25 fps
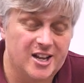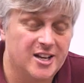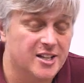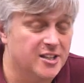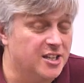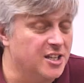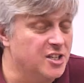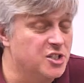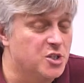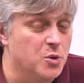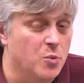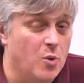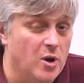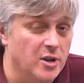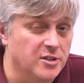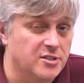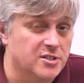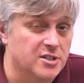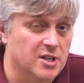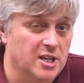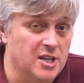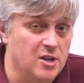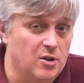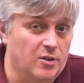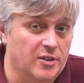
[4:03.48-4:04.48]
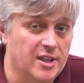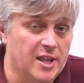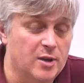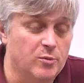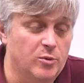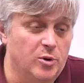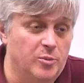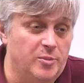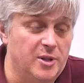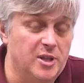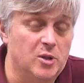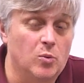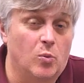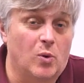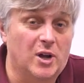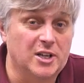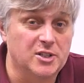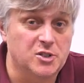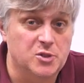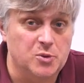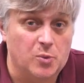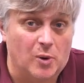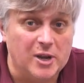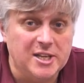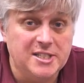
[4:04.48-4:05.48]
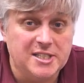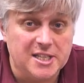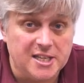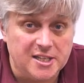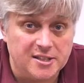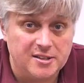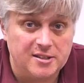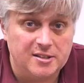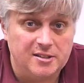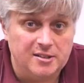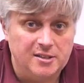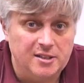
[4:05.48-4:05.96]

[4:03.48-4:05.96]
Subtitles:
only things you won't see on there will be the 1/20th.